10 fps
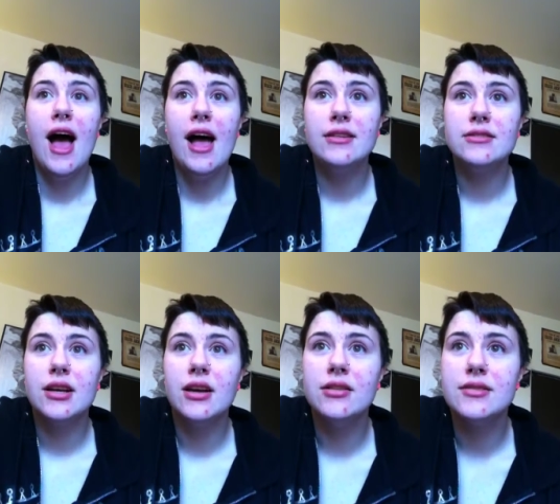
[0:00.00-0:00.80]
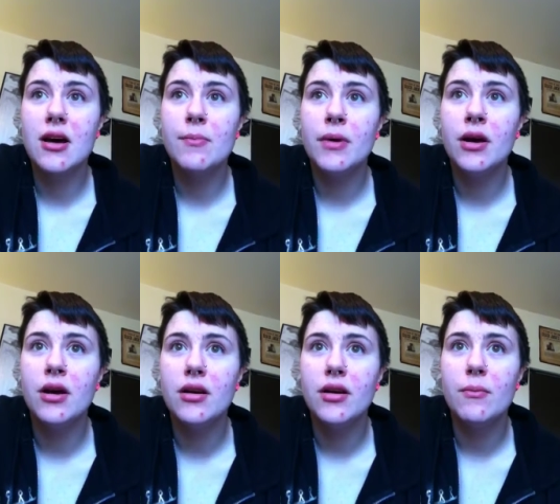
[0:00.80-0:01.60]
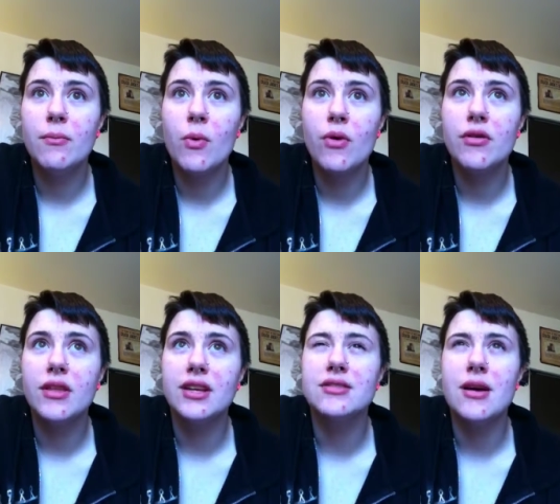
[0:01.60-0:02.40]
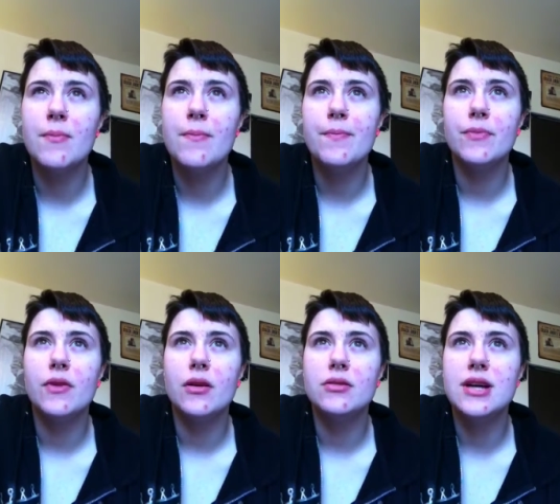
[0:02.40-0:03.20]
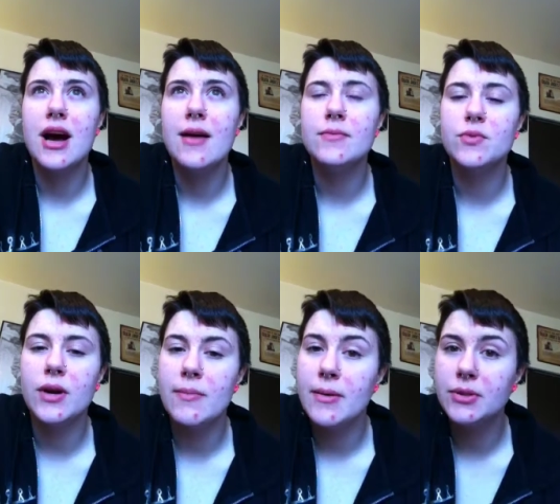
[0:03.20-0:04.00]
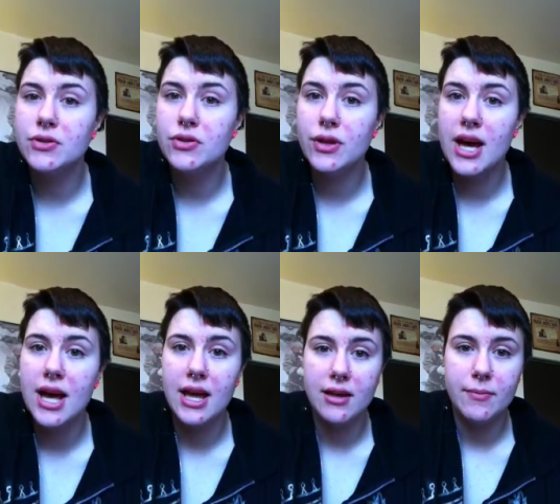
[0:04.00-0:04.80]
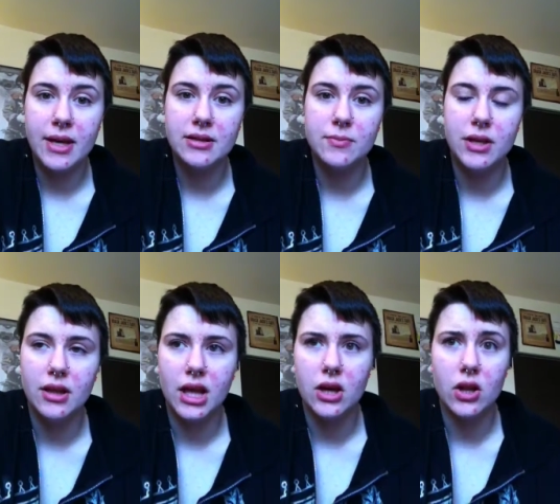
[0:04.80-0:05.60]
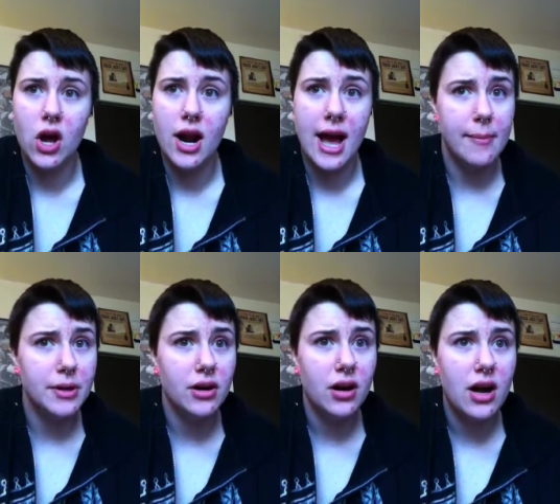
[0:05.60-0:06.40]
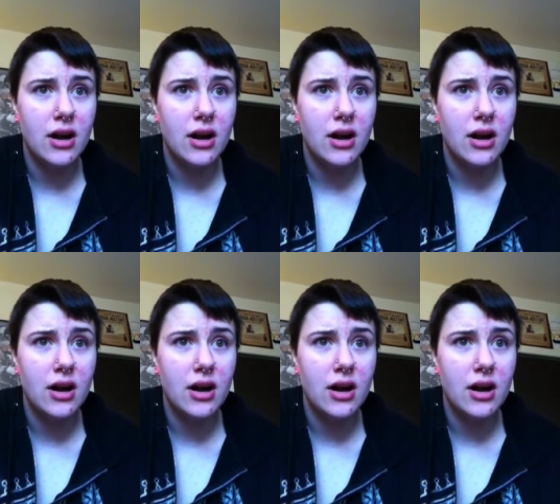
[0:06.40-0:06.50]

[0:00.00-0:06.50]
And some more, like some times when I'm able to do that, it makes me like a lot happier.